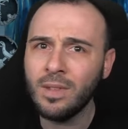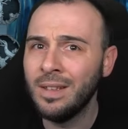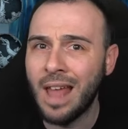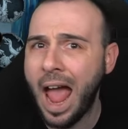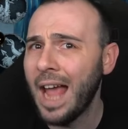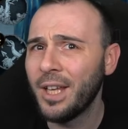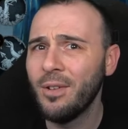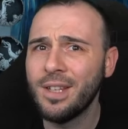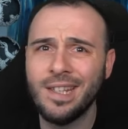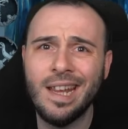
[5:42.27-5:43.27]
the
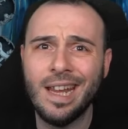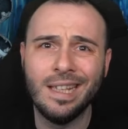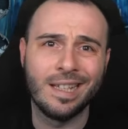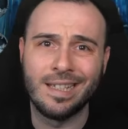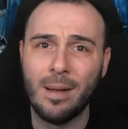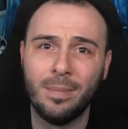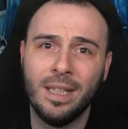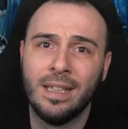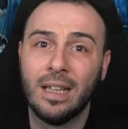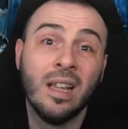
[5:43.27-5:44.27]
accuracy, either
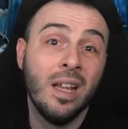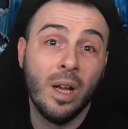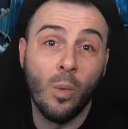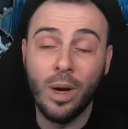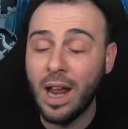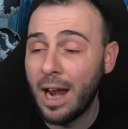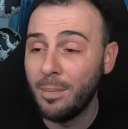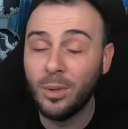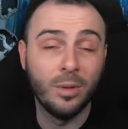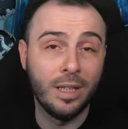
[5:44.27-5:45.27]
something that will help
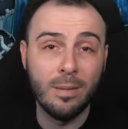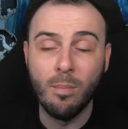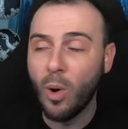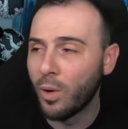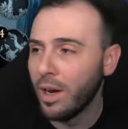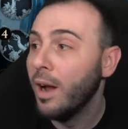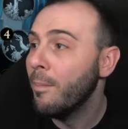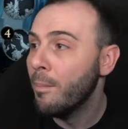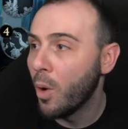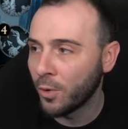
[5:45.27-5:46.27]
you to deal more, uh, more